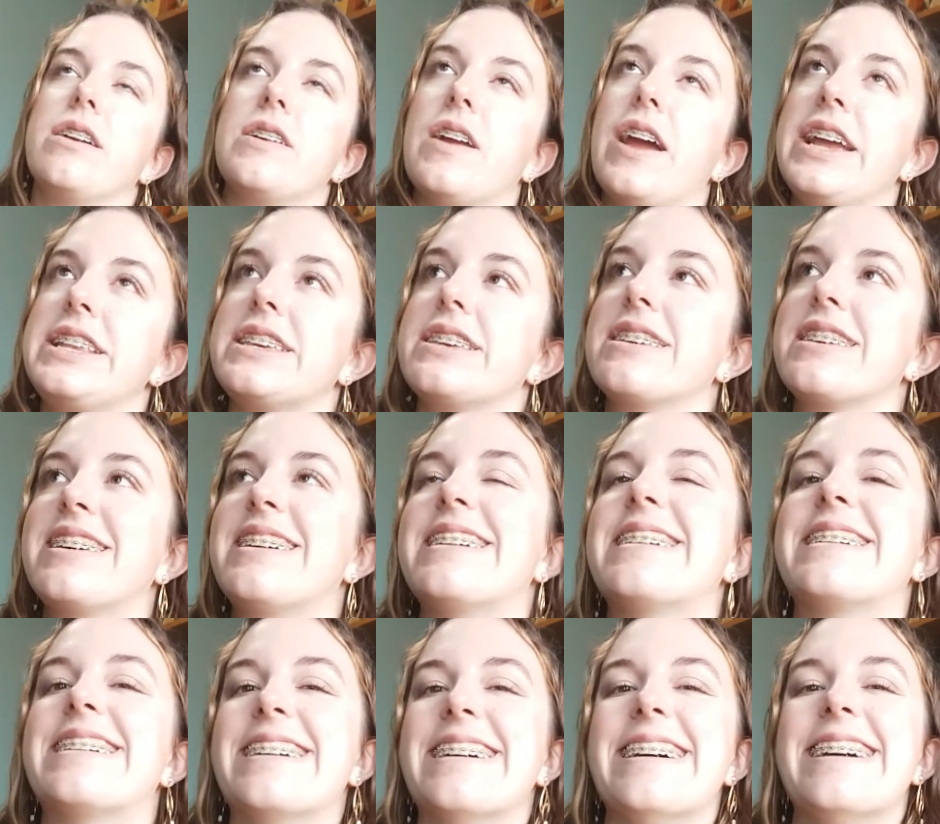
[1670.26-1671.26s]
right?
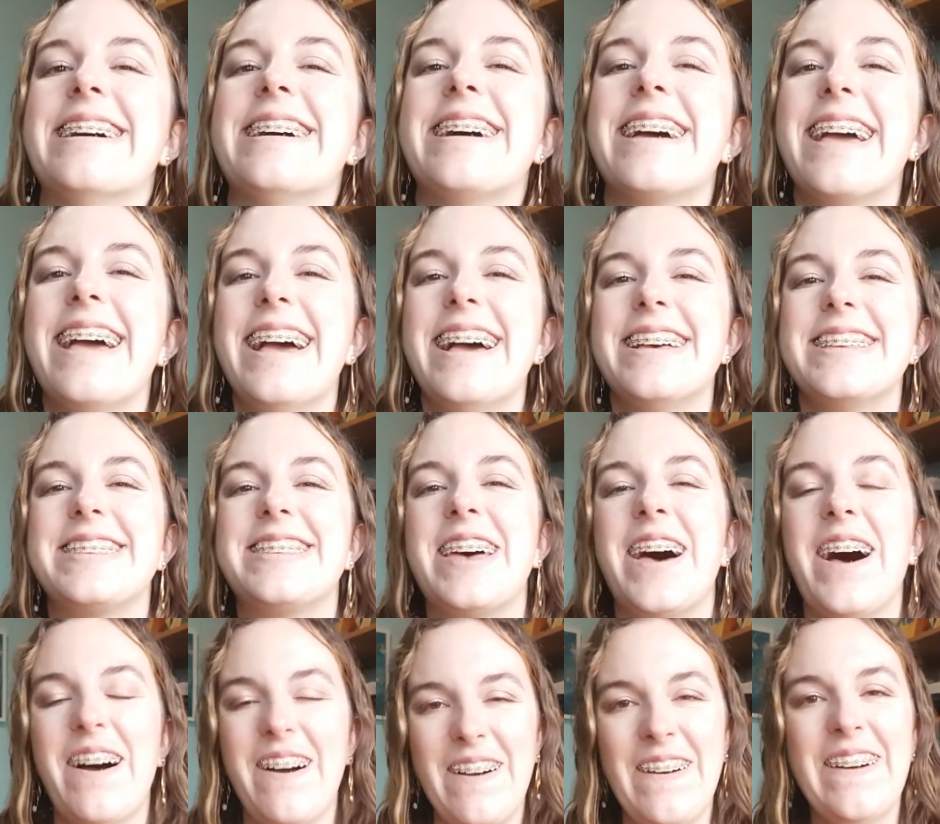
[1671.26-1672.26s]

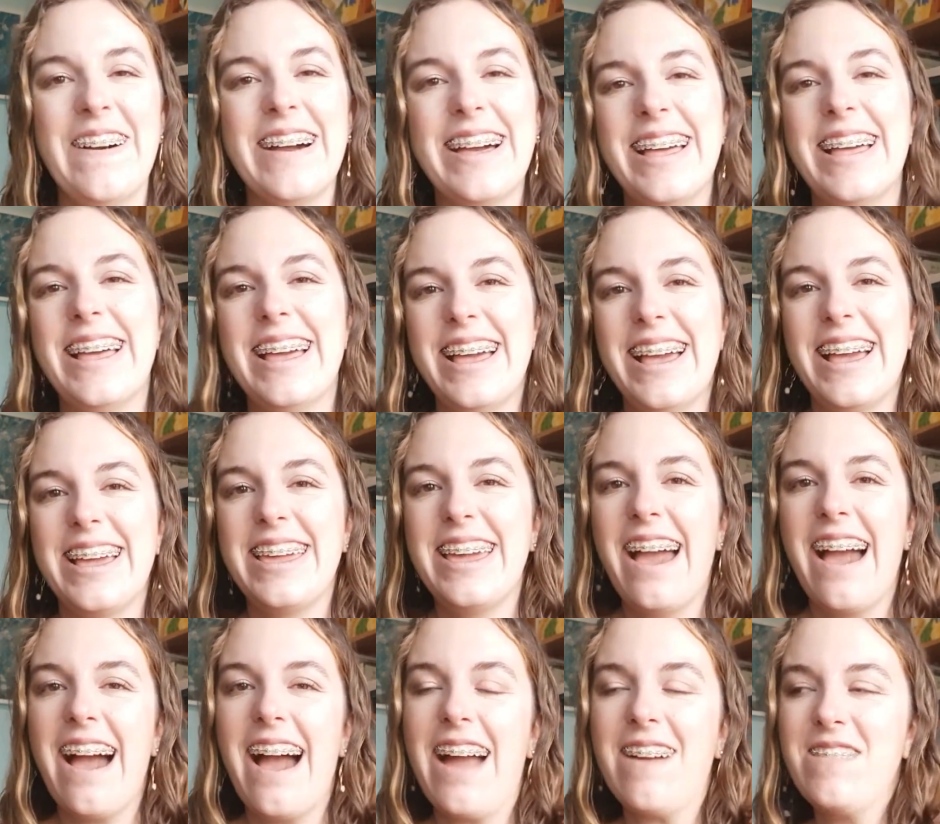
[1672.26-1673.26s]
So
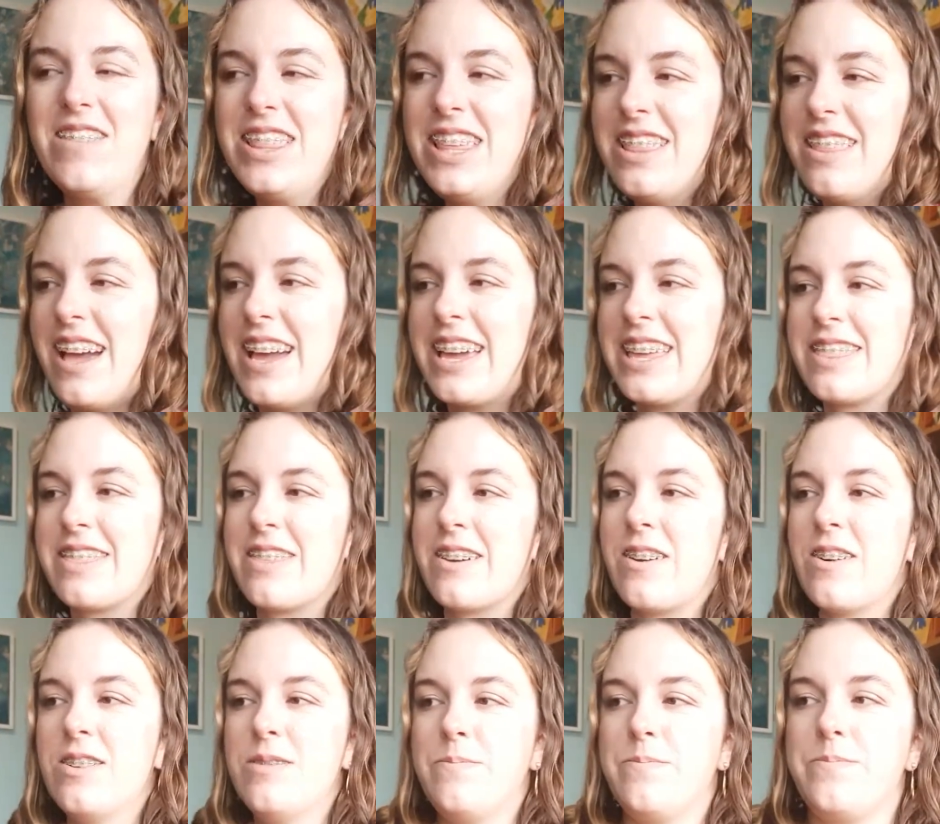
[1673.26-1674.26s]
yeah, I really like it
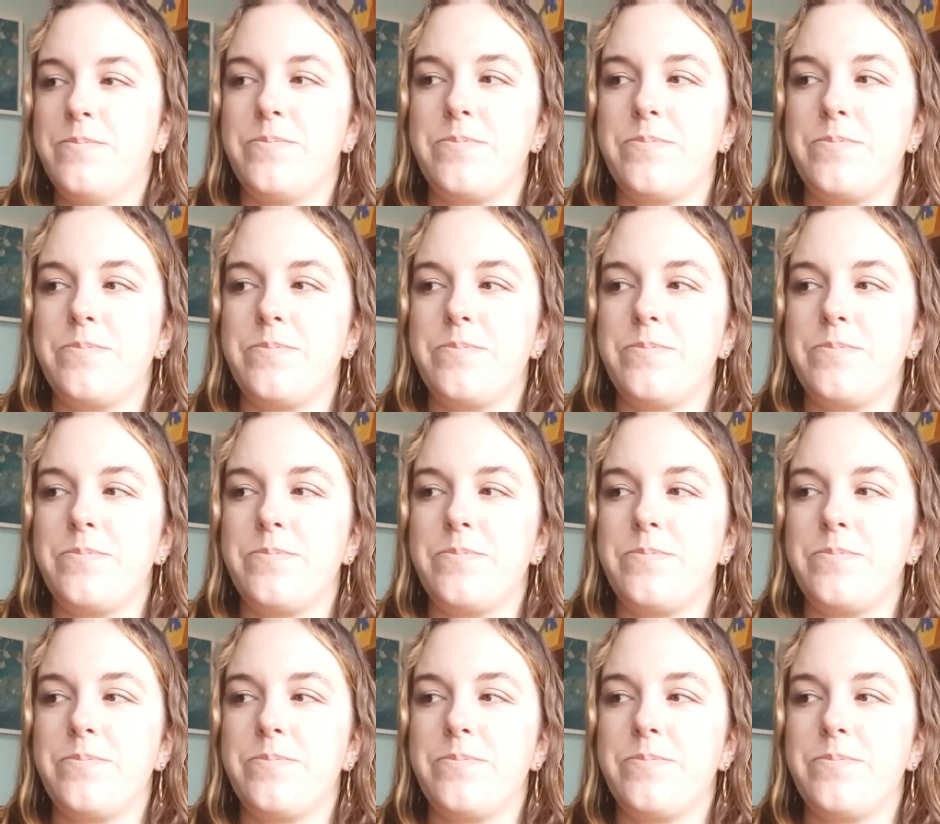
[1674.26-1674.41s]
though.